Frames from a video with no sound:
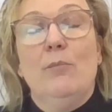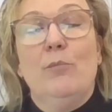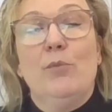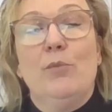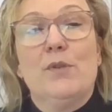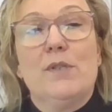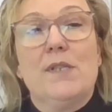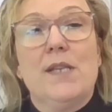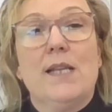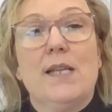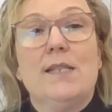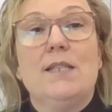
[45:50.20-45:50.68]

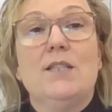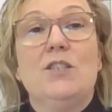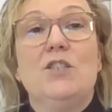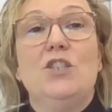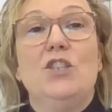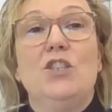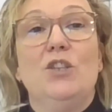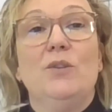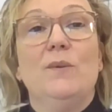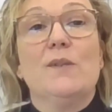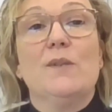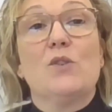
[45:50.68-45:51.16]
presented
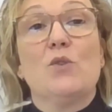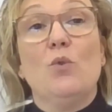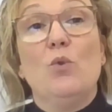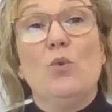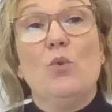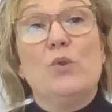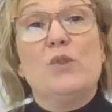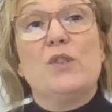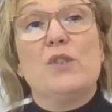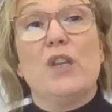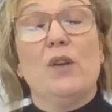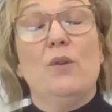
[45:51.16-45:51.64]
to you is
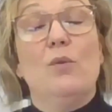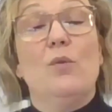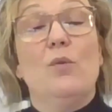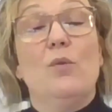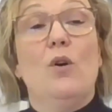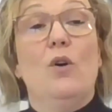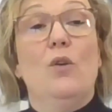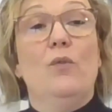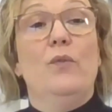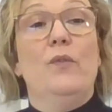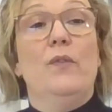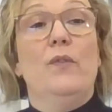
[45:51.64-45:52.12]
also
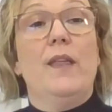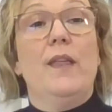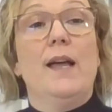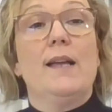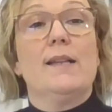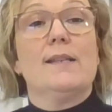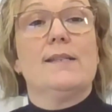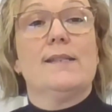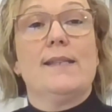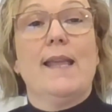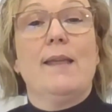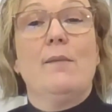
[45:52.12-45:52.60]
on
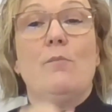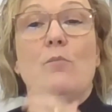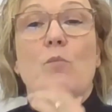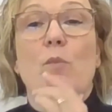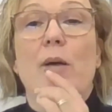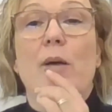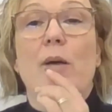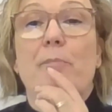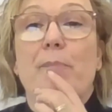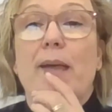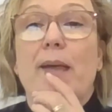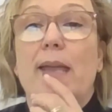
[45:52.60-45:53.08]
that same
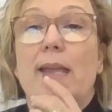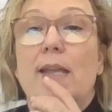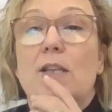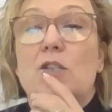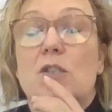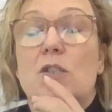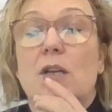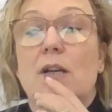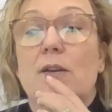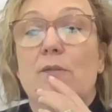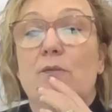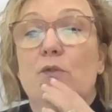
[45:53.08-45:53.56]

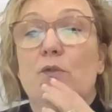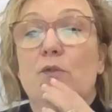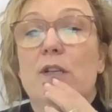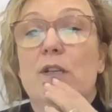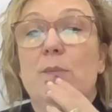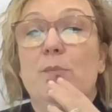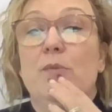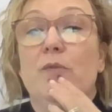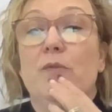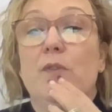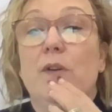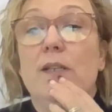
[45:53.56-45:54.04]
webpage that I've
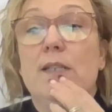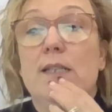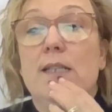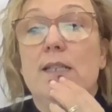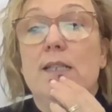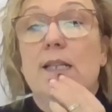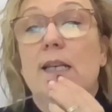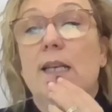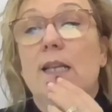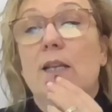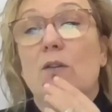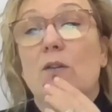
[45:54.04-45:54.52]
already provided
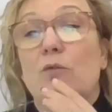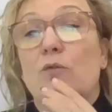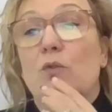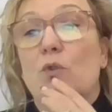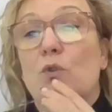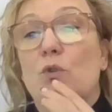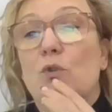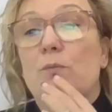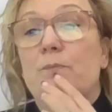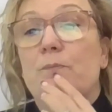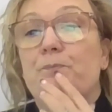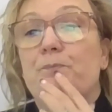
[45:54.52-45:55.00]
the link
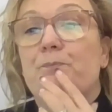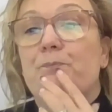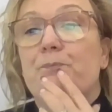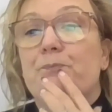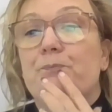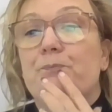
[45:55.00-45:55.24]
for.